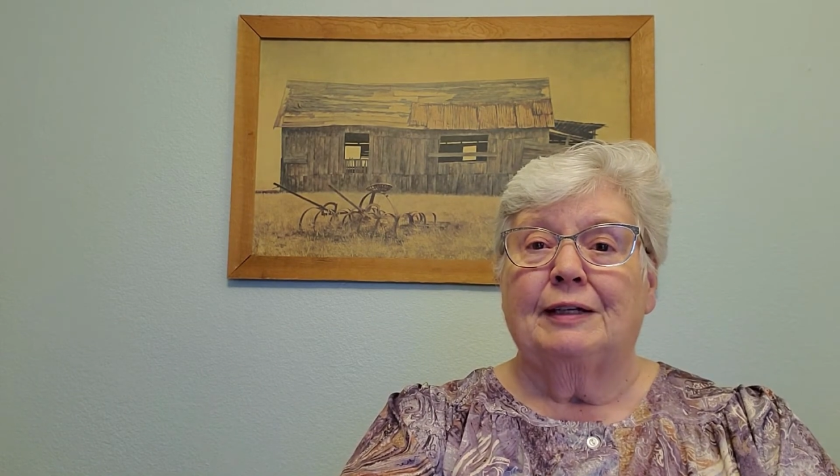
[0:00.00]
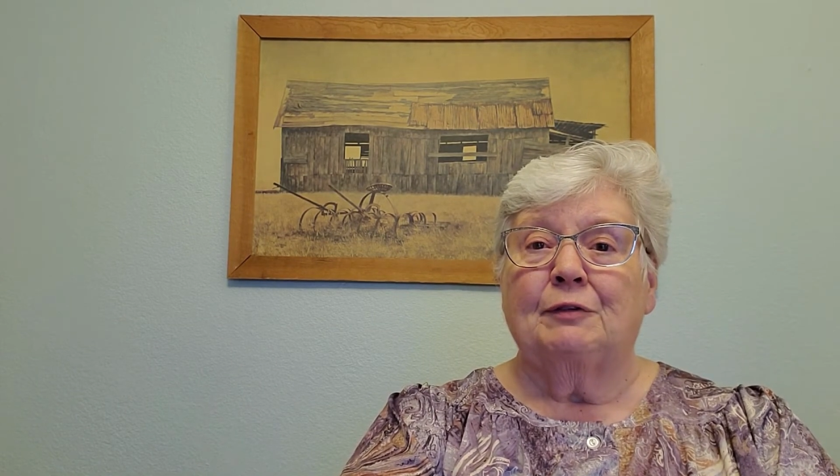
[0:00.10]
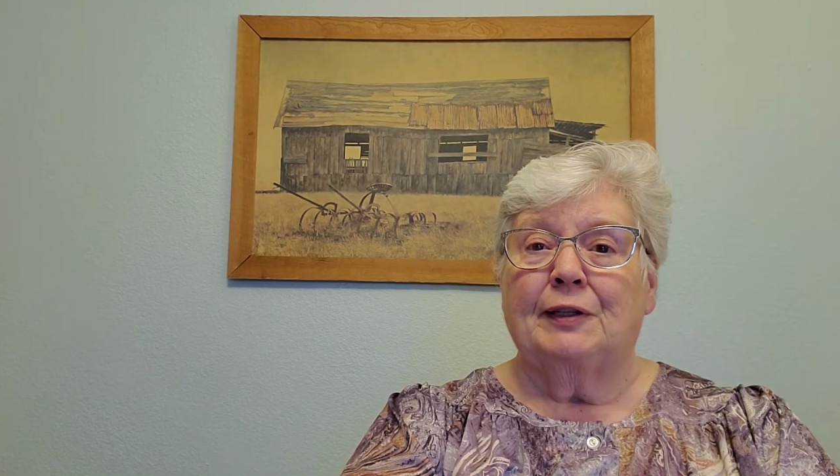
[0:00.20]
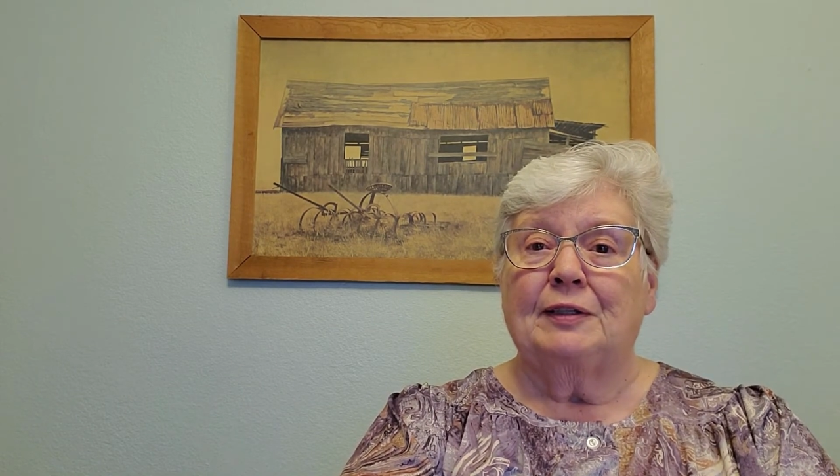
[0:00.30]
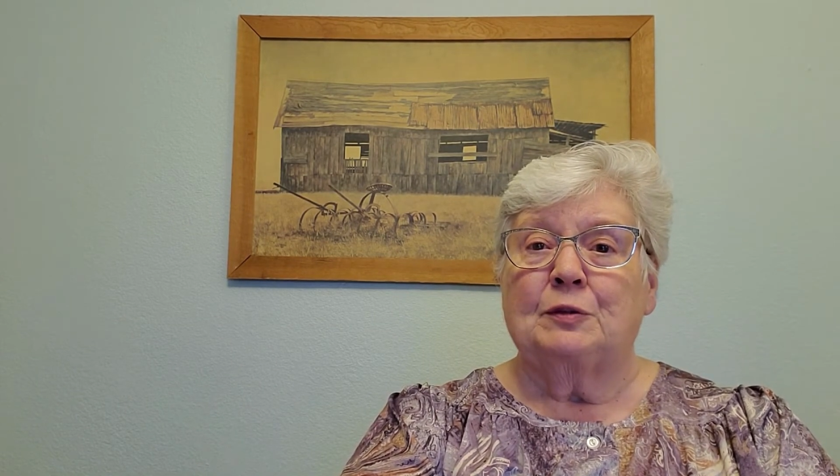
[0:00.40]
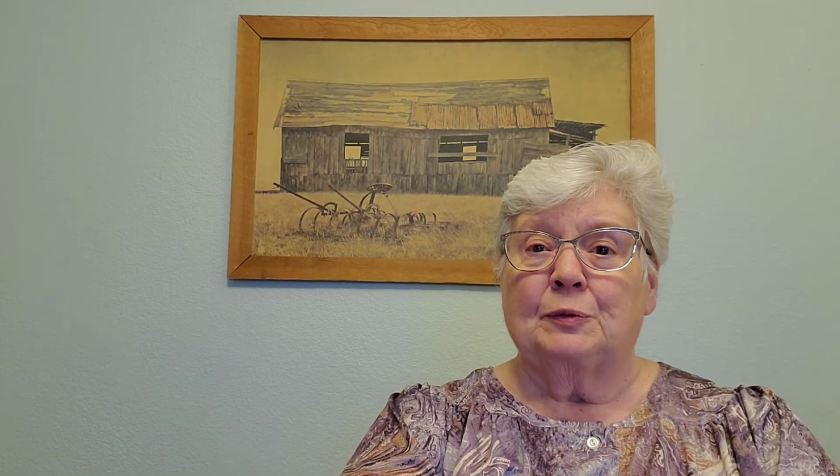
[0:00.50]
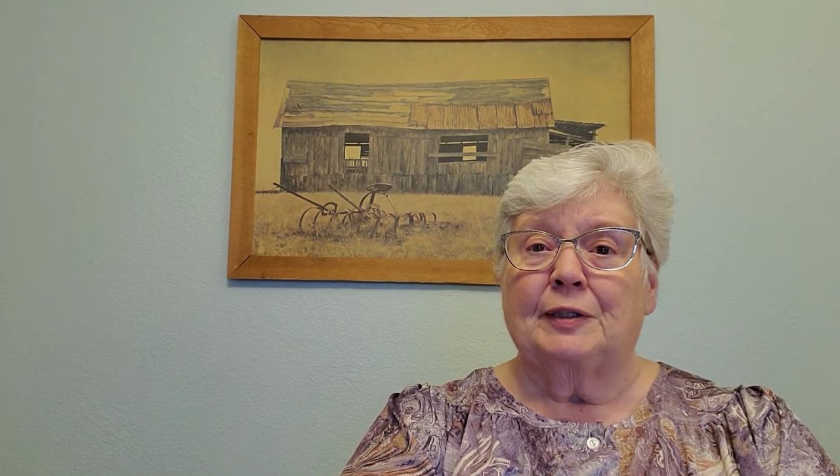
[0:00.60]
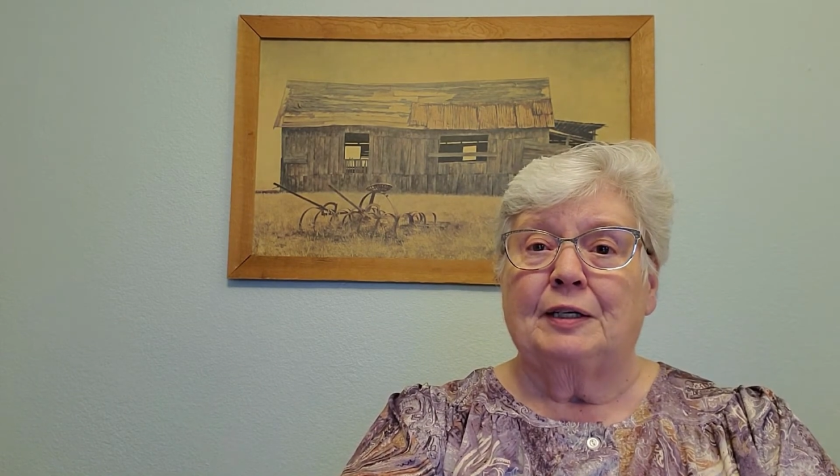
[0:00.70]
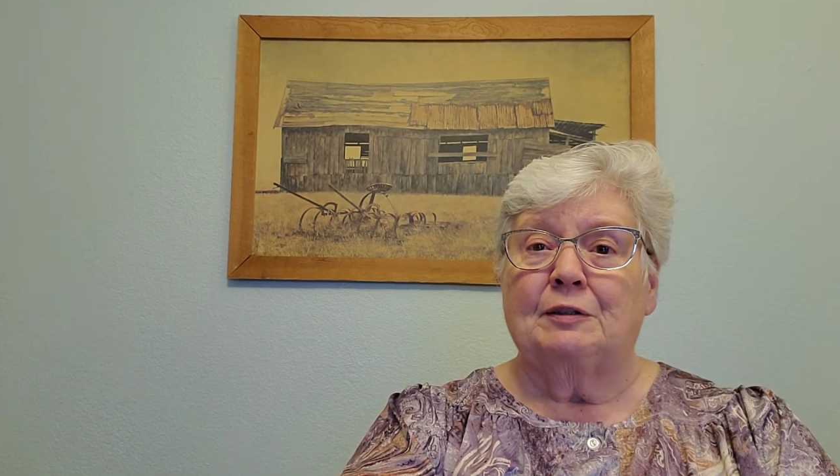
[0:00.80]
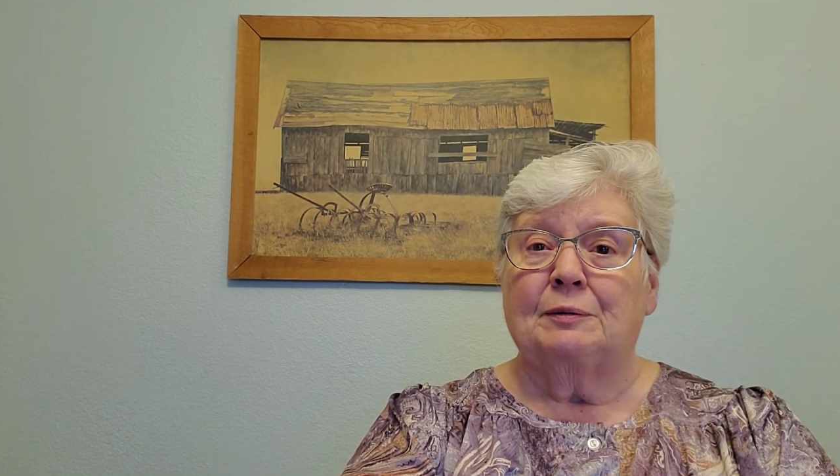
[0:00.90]
everything's
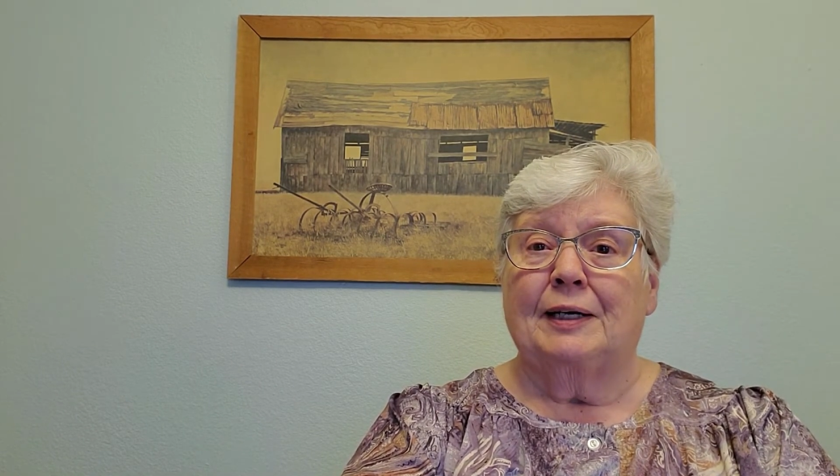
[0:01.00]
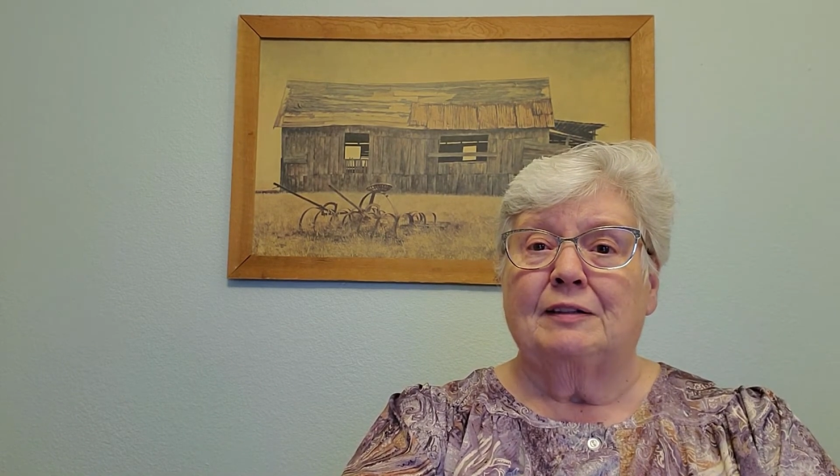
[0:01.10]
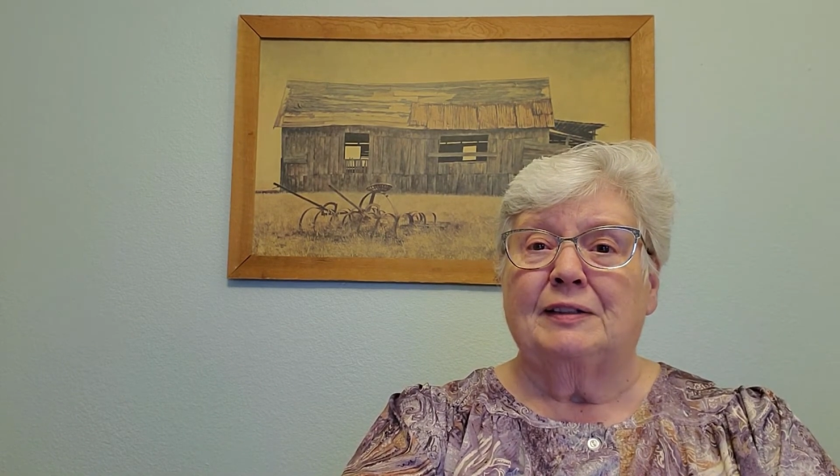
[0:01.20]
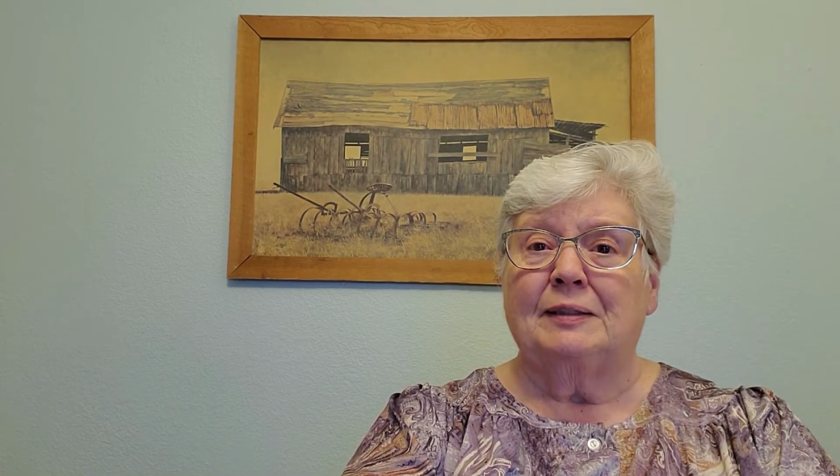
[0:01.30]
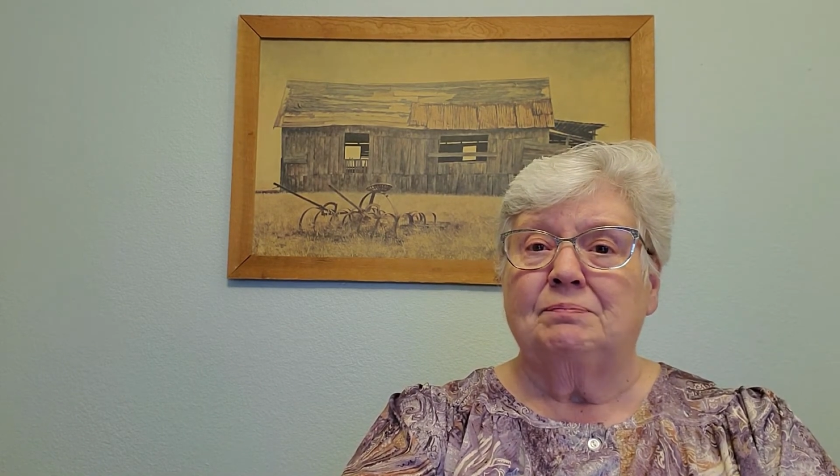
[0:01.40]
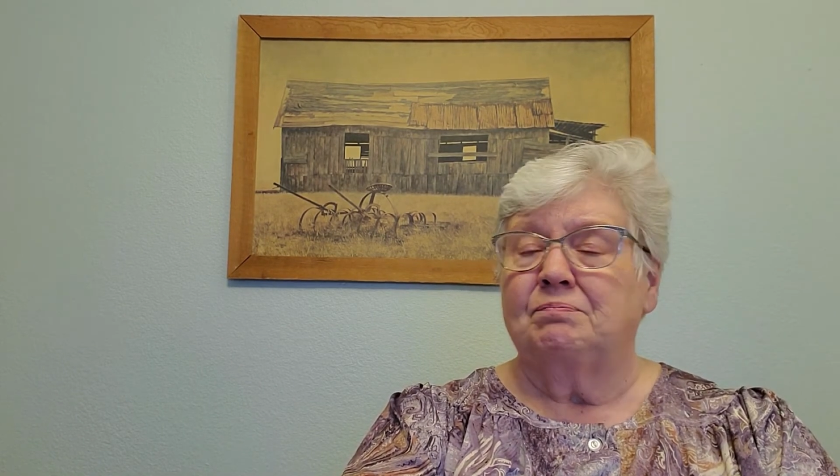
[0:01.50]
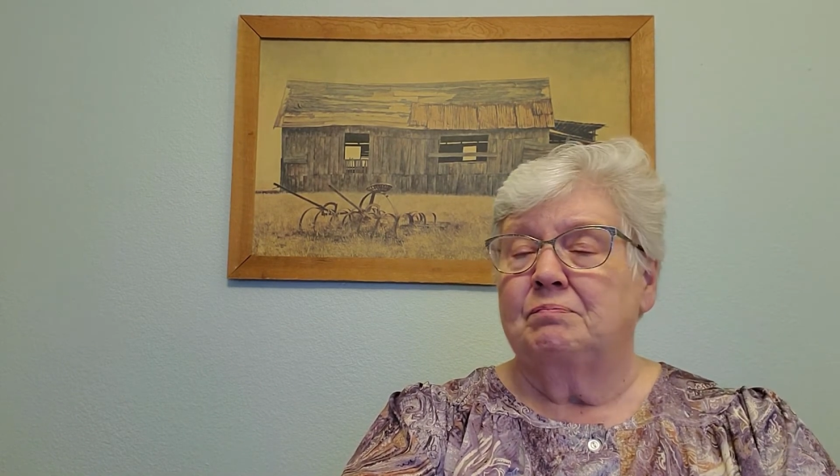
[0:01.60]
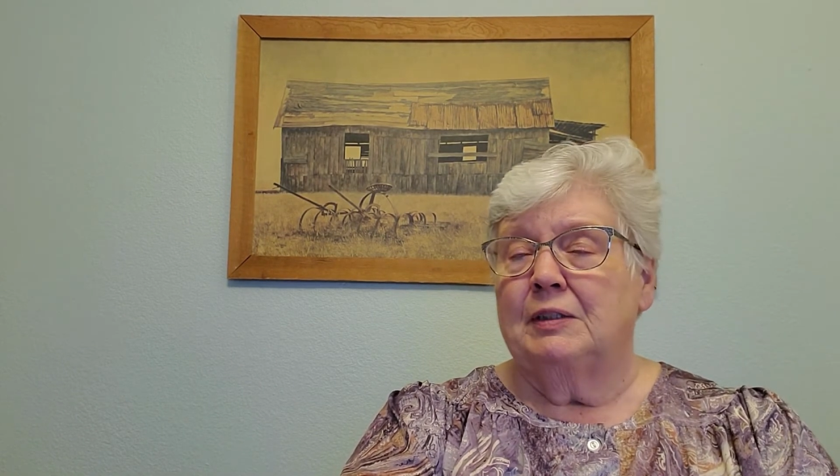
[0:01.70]
working correctly.